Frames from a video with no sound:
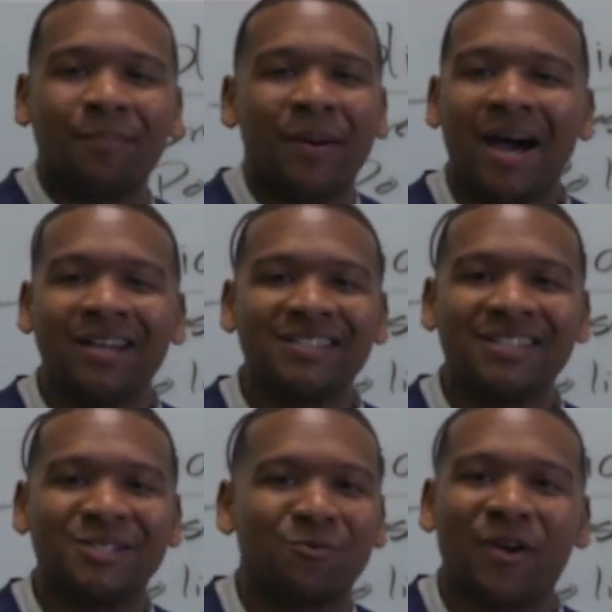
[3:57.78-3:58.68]
the
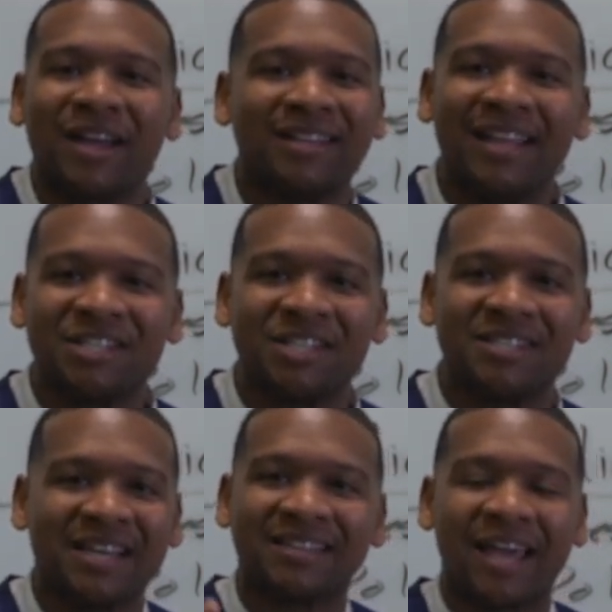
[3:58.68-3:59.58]
policies and
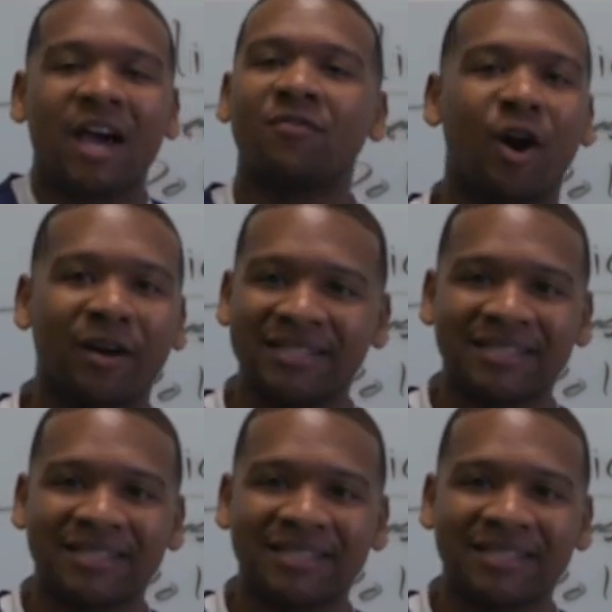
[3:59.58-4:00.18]
regulations that they have already